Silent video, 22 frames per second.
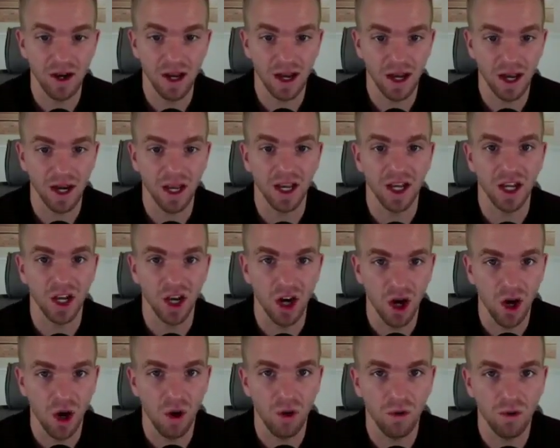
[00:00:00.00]
and I gotta
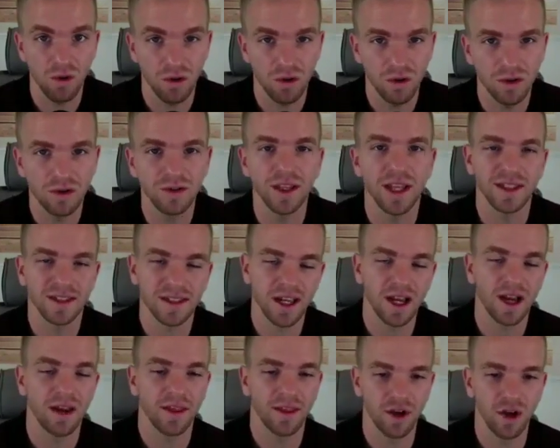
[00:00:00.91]
go. That's
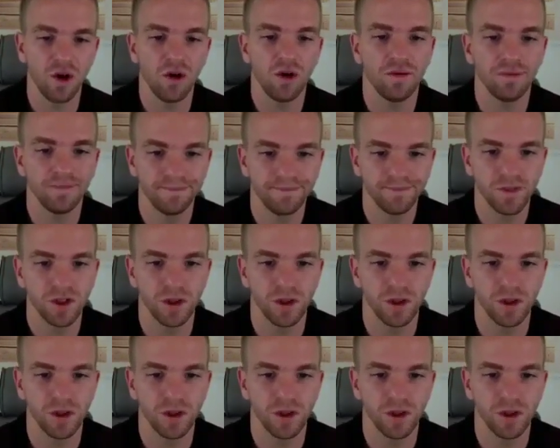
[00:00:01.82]
kind of the goal.